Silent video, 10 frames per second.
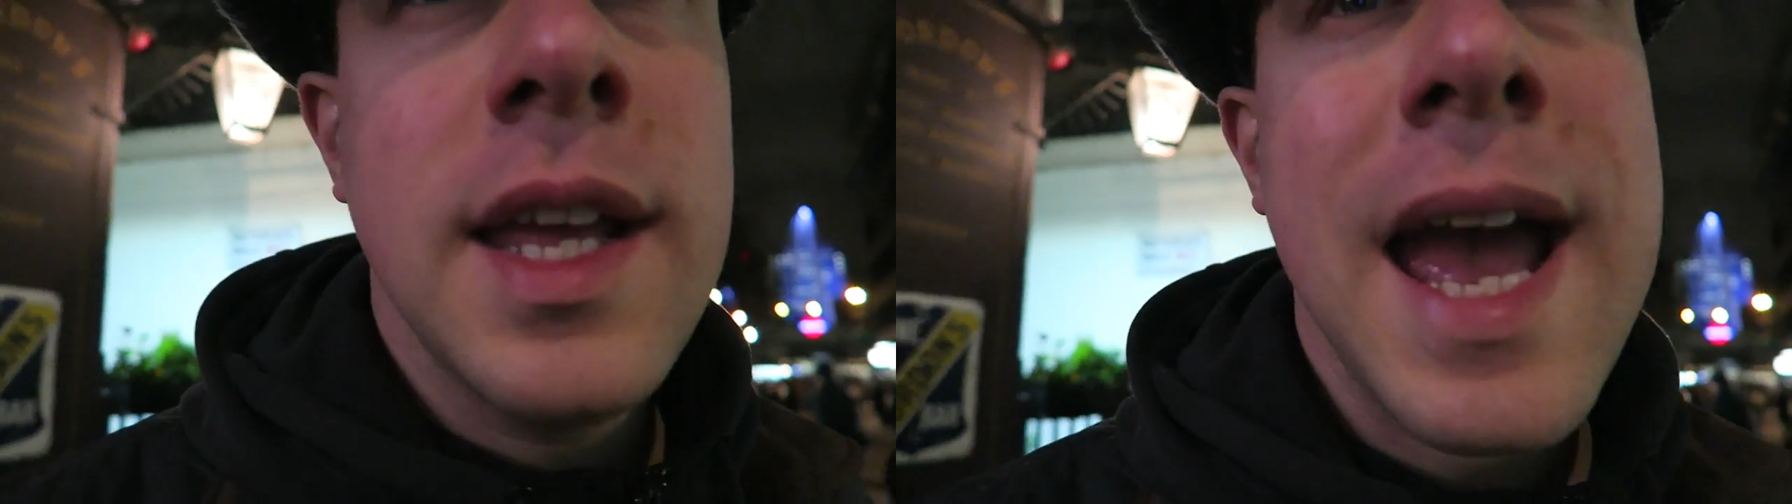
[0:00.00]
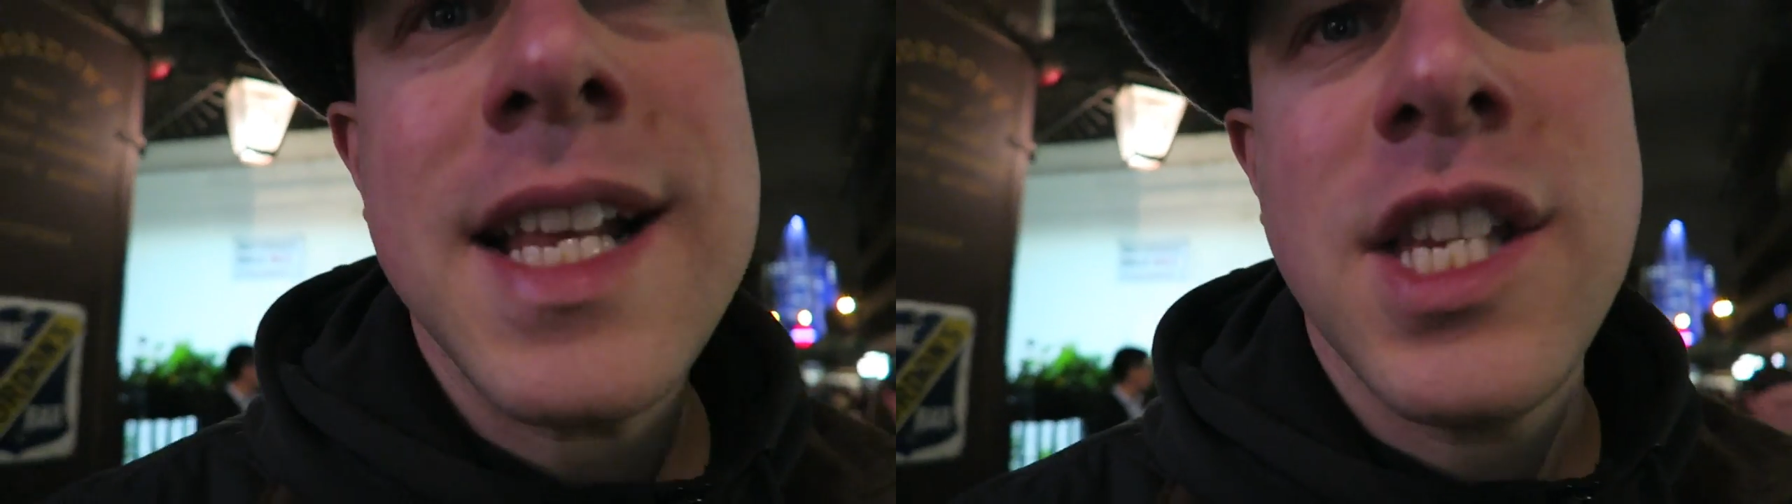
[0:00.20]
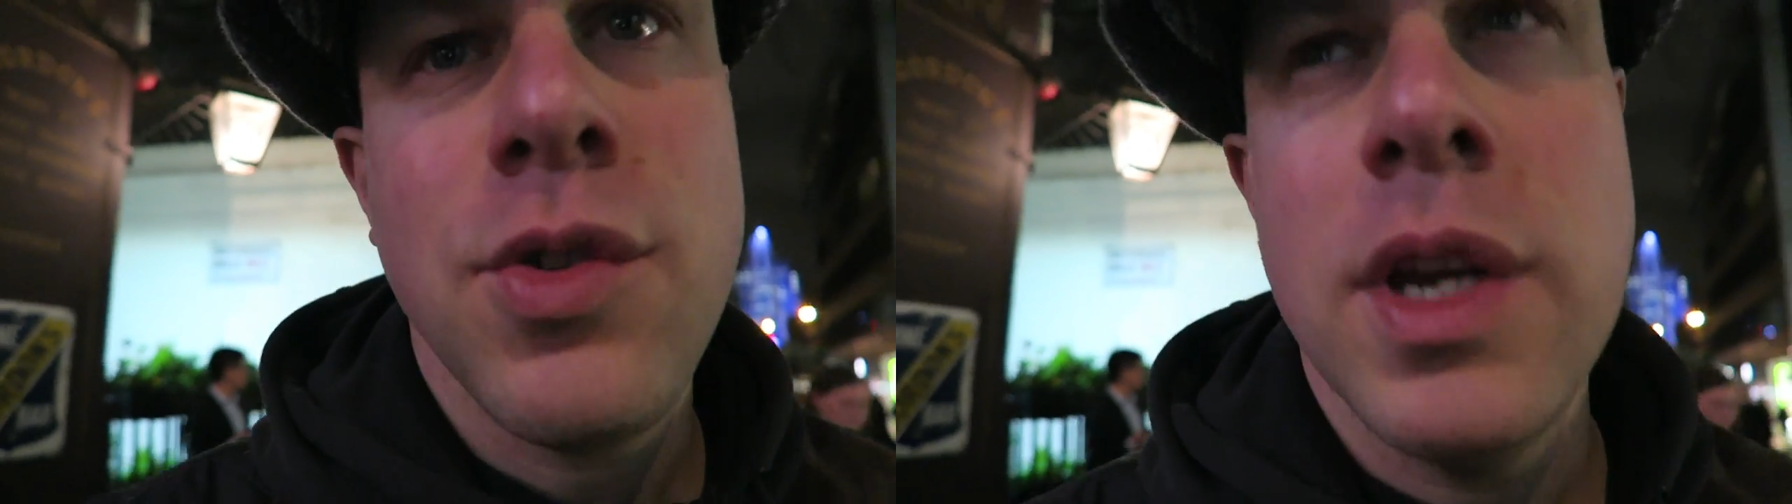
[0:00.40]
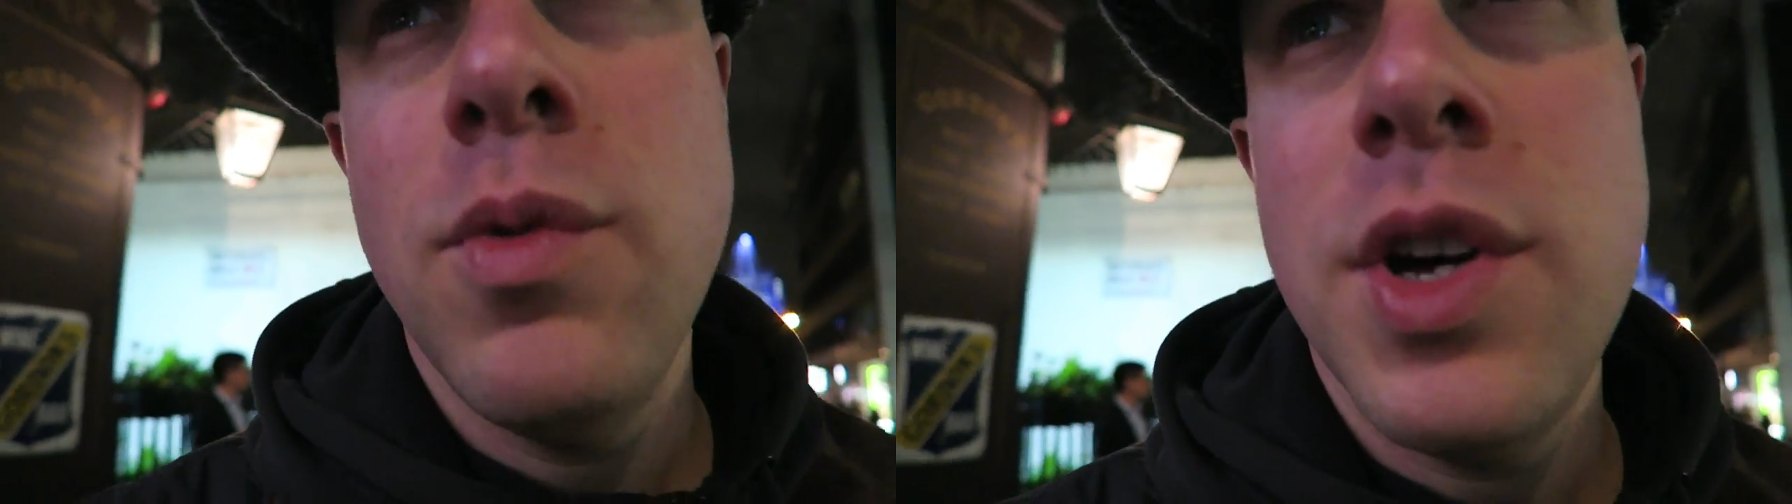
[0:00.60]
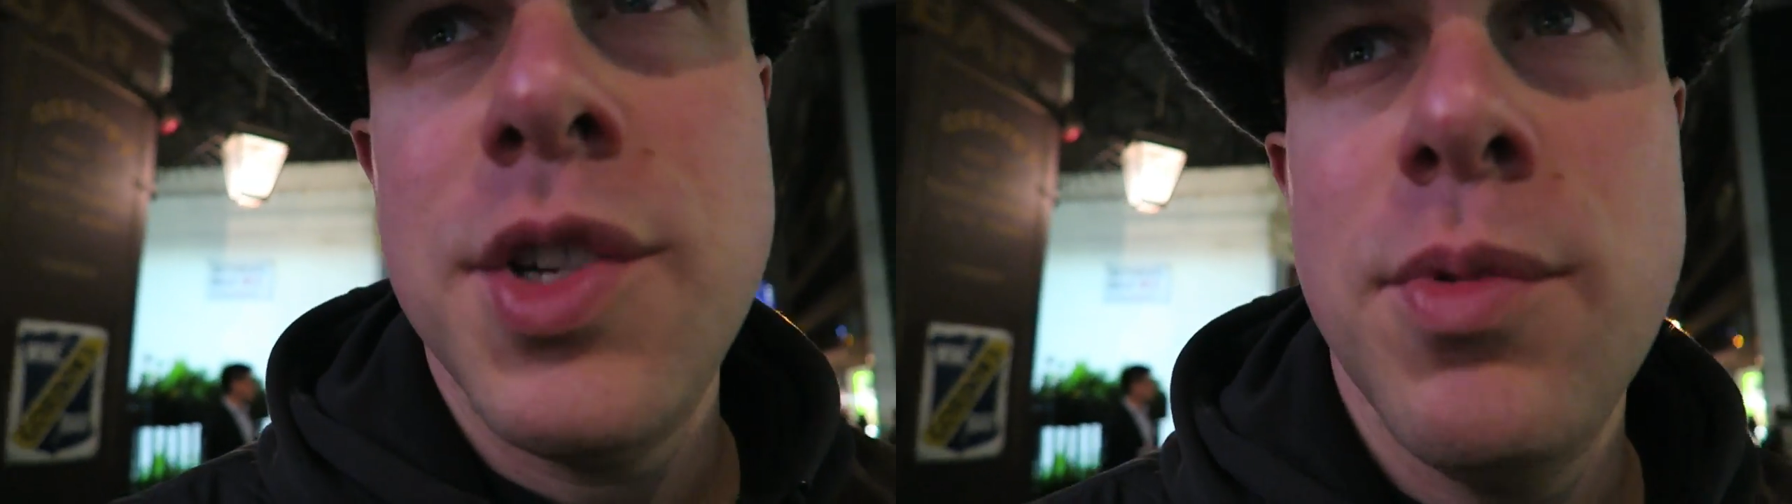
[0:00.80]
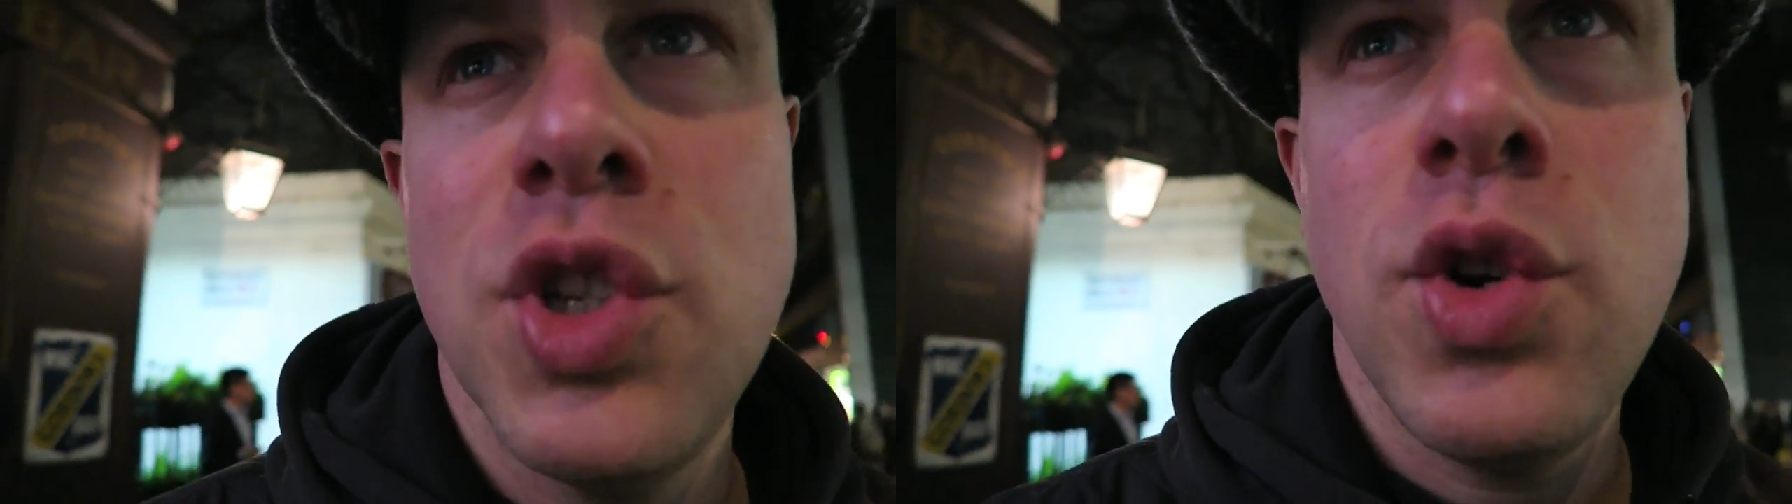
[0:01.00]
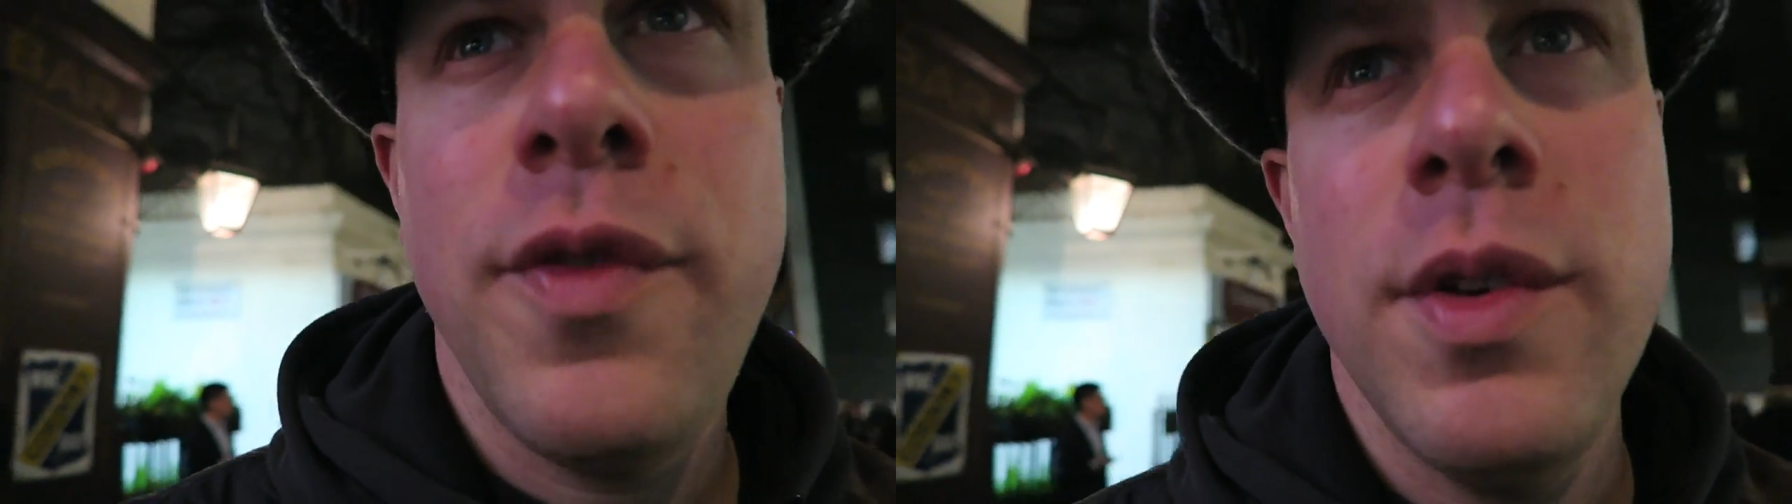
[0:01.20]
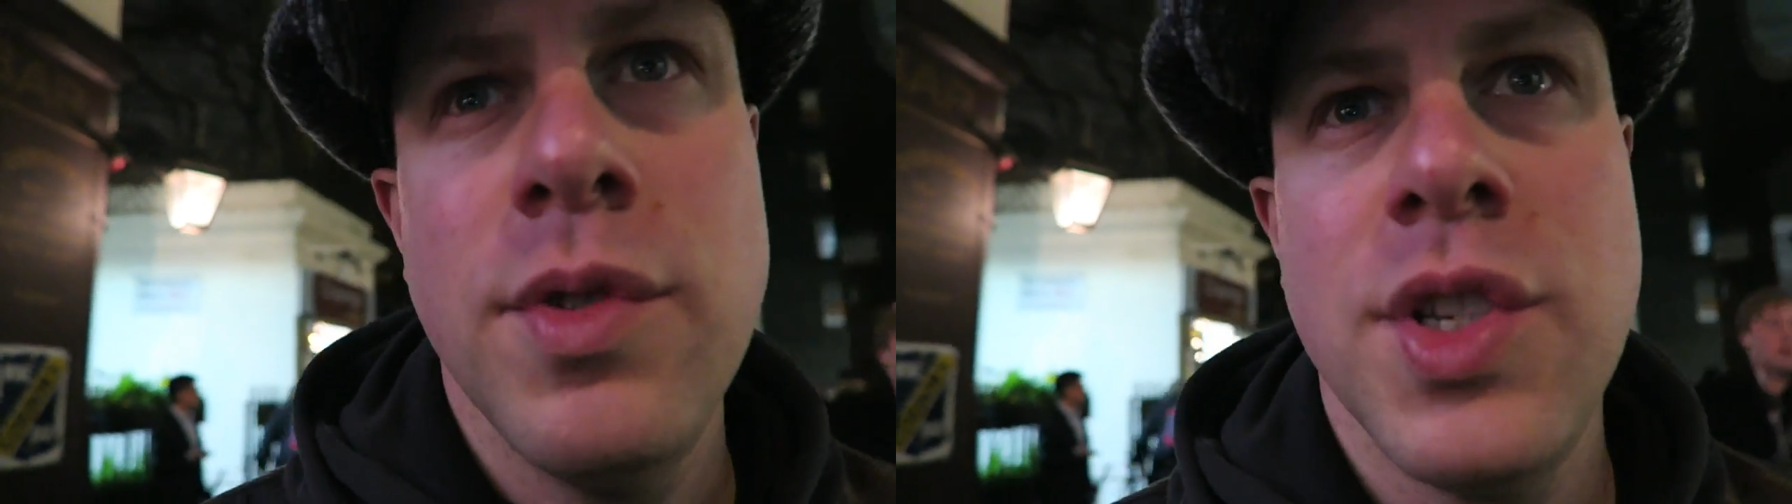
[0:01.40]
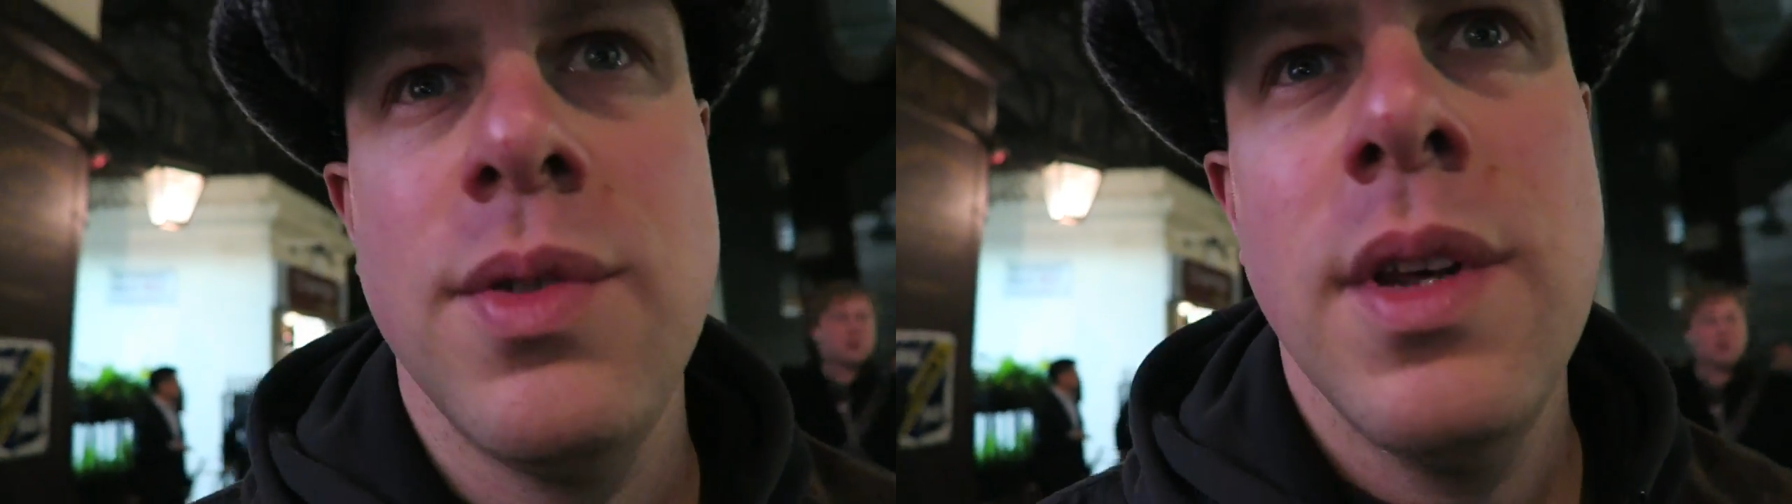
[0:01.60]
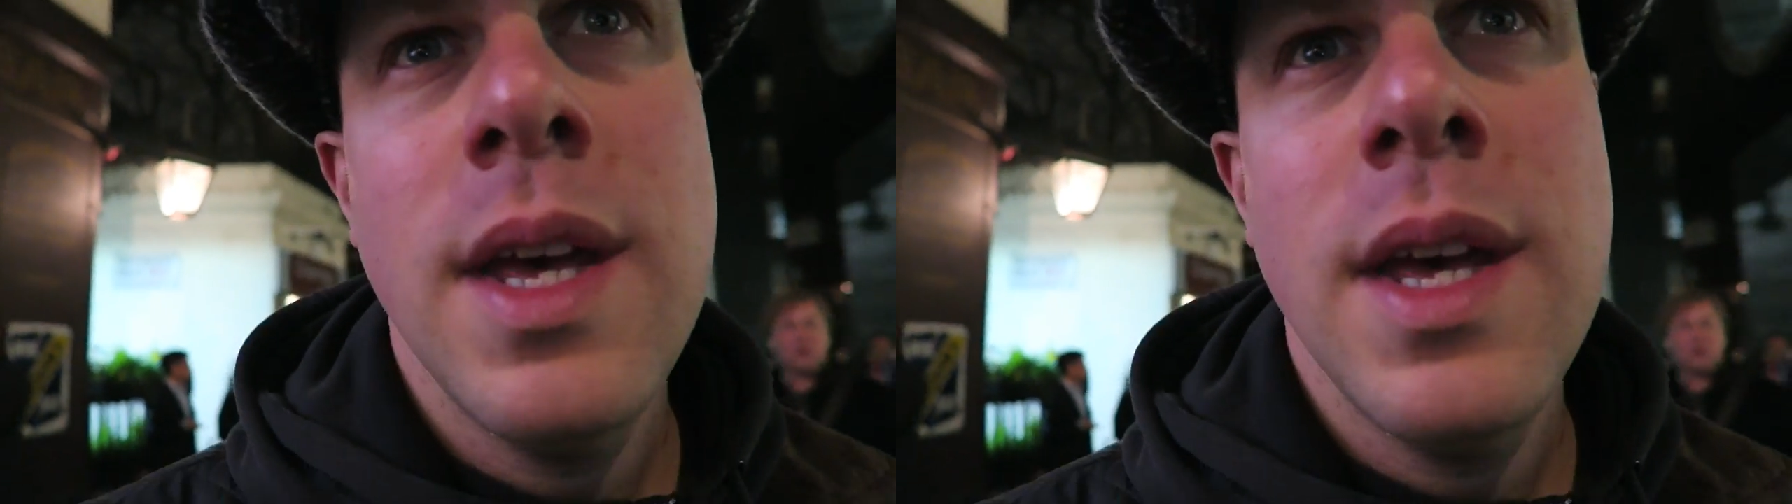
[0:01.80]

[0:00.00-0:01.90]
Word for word: category was, I'm not sure if it was